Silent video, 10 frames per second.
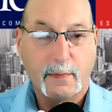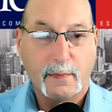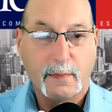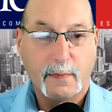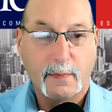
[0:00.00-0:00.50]

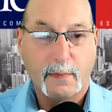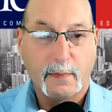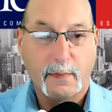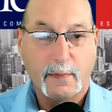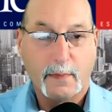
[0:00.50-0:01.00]

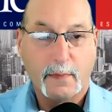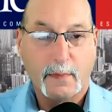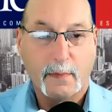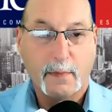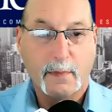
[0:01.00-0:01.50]

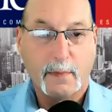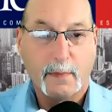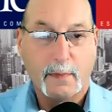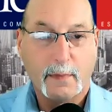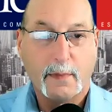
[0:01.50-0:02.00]

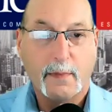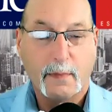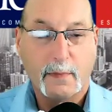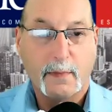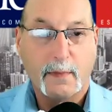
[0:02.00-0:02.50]

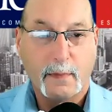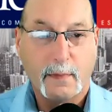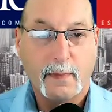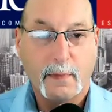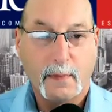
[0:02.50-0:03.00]

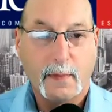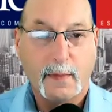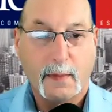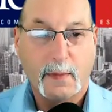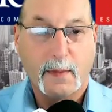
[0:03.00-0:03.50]

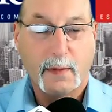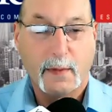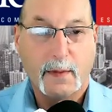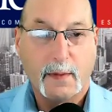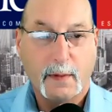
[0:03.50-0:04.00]

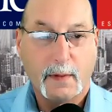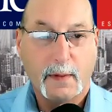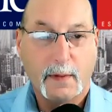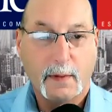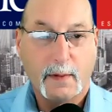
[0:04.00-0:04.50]

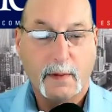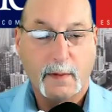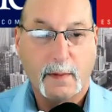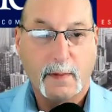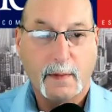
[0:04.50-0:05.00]

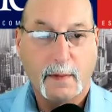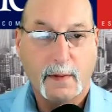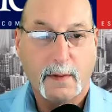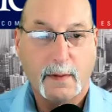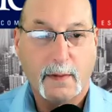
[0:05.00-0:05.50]

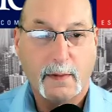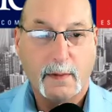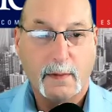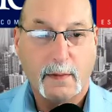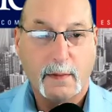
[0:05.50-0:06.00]

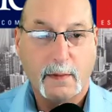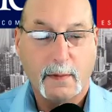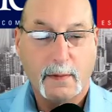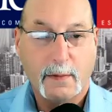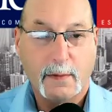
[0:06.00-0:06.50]
[no speech]